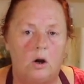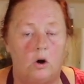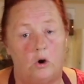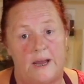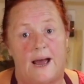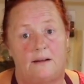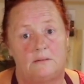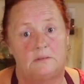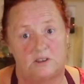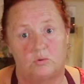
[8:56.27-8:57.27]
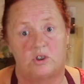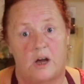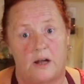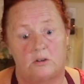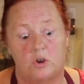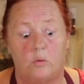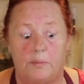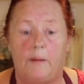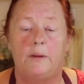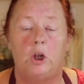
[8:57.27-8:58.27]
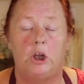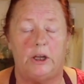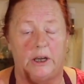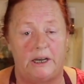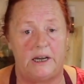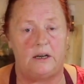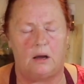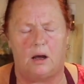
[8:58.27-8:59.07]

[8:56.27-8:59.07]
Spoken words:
Oh yeah, this one's hot. So we're probably only going to need